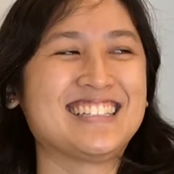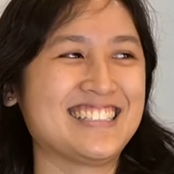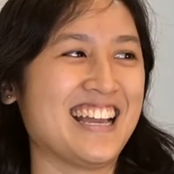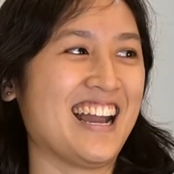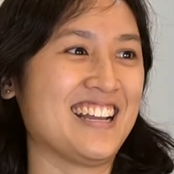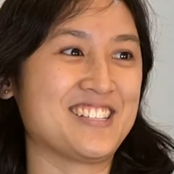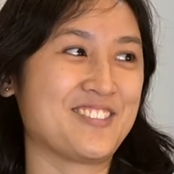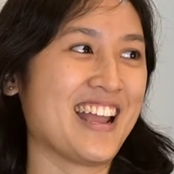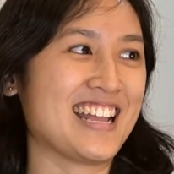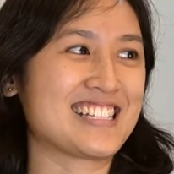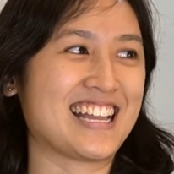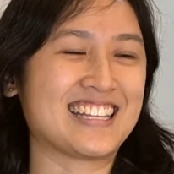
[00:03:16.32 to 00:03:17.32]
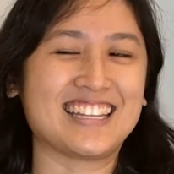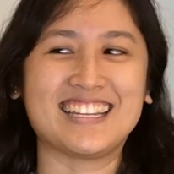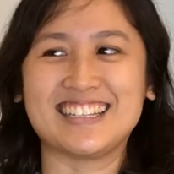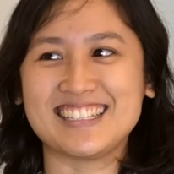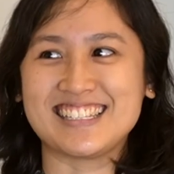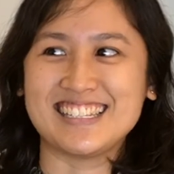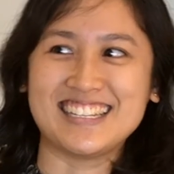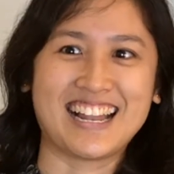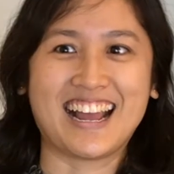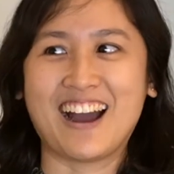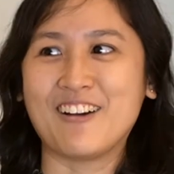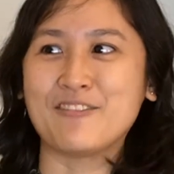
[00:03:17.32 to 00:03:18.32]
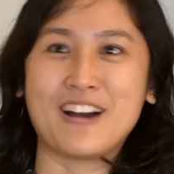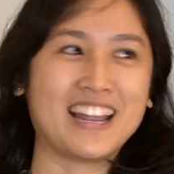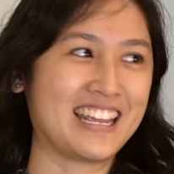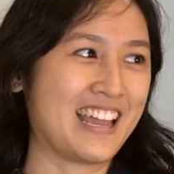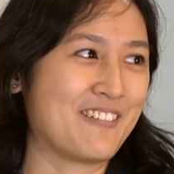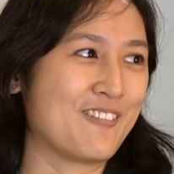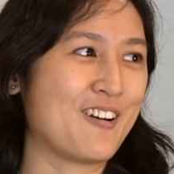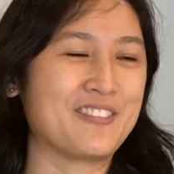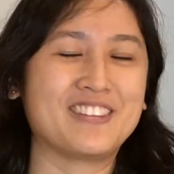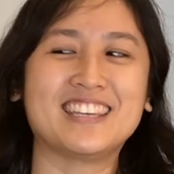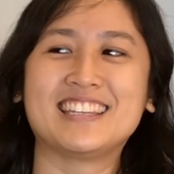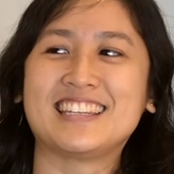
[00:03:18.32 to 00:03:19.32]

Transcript: Yeah, it's very exciting to see how far they can walk with it.